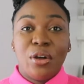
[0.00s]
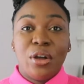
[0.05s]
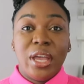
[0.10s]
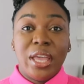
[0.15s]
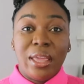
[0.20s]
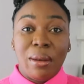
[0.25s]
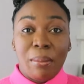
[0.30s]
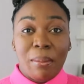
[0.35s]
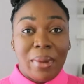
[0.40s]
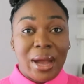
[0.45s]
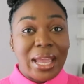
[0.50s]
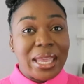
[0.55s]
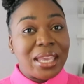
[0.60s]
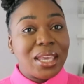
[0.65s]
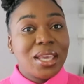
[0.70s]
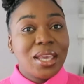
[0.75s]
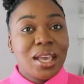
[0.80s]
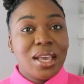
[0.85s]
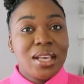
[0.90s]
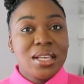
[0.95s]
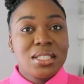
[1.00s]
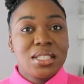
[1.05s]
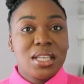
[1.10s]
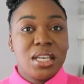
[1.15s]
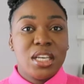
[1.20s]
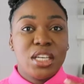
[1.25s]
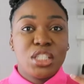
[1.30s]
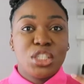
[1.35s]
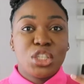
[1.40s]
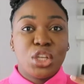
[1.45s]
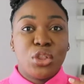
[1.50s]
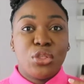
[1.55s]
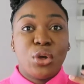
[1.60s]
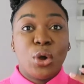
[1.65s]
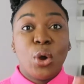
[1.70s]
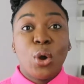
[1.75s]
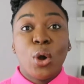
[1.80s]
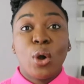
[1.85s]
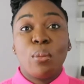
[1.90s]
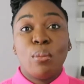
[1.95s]
in my case is the
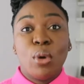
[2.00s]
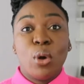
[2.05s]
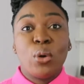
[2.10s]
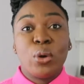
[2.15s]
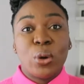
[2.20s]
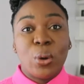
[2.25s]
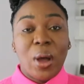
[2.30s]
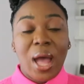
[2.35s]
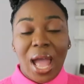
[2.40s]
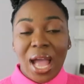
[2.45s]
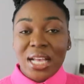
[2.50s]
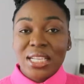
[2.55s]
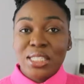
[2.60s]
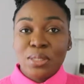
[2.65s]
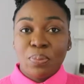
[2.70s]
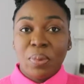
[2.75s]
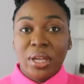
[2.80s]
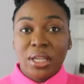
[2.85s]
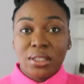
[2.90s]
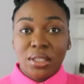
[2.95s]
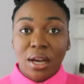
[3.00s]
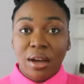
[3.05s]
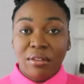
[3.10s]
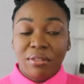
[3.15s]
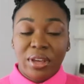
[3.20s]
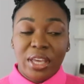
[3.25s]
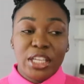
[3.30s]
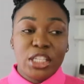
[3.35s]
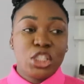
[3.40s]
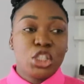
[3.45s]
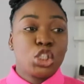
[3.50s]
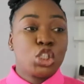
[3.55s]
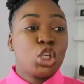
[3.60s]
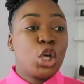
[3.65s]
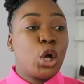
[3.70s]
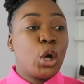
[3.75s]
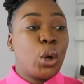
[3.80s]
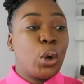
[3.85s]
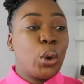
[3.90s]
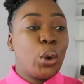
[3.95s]
hormonal aspect of it.
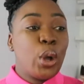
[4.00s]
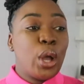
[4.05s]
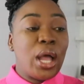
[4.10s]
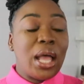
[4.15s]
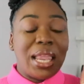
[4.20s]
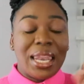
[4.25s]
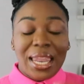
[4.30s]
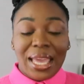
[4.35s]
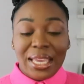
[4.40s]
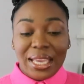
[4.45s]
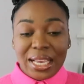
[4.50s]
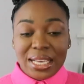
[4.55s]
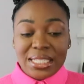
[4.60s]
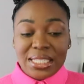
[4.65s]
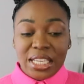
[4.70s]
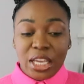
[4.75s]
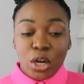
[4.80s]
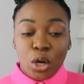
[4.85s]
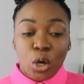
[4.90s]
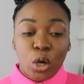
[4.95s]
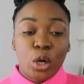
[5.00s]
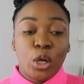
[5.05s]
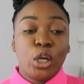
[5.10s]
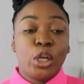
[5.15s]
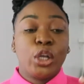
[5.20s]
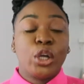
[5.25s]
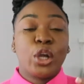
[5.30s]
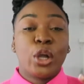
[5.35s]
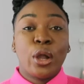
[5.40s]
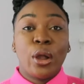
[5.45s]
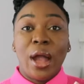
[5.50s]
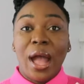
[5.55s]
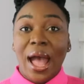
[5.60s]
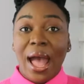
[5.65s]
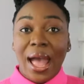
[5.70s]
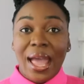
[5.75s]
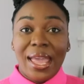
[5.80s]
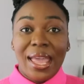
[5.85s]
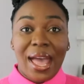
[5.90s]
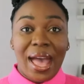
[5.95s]
So like I said earlier,
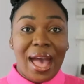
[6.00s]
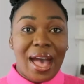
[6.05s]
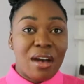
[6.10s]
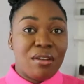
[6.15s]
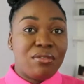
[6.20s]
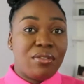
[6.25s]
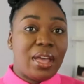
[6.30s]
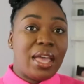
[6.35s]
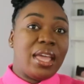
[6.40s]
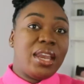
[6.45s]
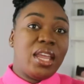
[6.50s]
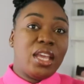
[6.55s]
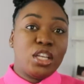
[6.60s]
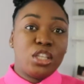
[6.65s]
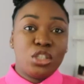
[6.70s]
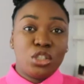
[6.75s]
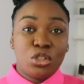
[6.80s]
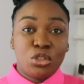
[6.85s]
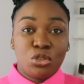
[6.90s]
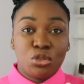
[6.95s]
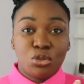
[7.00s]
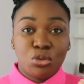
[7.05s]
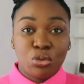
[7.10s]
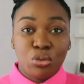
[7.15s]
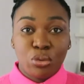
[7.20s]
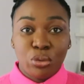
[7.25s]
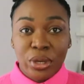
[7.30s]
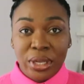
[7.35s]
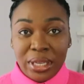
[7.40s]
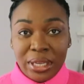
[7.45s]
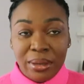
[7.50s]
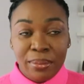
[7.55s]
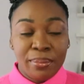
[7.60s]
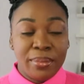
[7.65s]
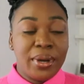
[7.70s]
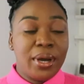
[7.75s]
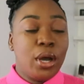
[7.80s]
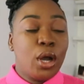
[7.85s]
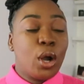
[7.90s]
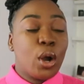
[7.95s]
I have an
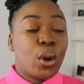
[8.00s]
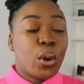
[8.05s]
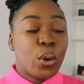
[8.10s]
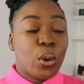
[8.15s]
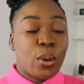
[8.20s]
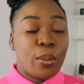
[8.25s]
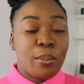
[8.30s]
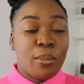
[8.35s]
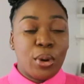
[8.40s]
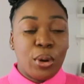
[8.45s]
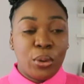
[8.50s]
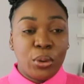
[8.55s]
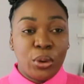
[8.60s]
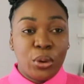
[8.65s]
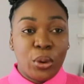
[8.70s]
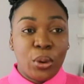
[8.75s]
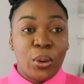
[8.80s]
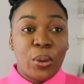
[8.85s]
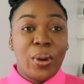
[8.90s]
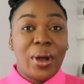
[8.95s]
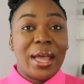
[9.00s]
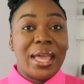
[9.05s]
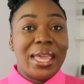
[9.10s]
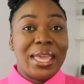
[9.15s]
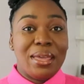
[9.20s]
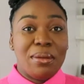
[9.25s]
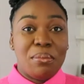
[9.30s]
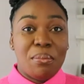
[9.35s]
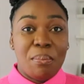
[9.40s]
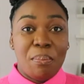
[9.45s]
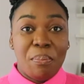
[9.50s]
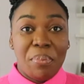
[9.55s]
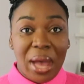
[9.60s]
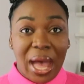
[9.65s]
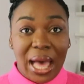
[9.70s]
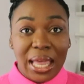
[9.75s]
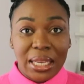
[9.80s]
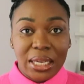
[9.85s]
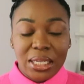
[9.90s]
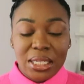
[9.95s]
extreme hormonal
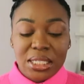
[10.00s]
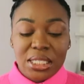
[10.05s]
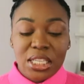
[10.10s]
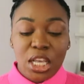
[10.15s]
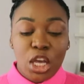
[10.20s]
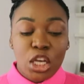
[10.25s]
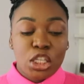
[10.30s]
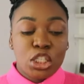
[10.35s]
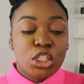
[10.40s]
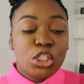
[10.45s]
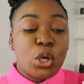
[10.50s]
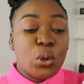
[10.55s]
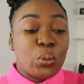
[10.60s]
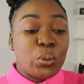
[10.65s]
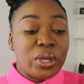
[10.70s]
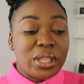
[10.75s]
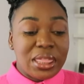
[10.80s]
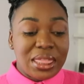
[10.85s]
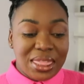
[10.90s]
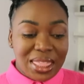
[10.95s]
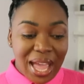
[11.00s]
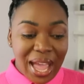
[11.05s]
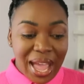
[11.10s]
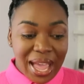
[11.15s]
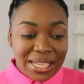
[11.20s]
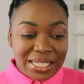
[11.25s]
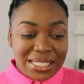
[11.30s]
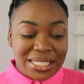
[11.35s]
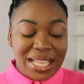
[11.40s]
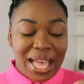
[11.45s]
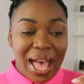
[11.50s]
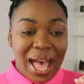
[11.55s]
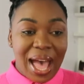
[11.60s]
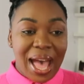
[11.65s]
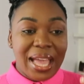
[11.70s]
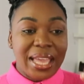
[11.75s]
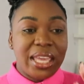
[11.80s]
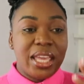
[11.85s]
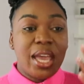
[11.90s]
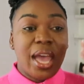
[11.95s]
imbalance. So with that,
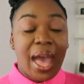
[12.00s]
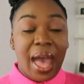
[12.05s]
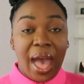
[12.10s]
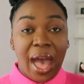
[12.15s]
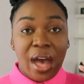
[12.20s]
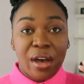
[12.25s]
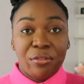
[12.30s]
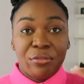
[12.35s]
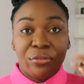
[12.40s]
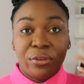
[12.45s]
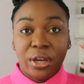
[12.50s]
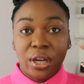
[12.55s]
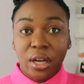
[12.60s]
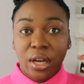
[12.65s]
I have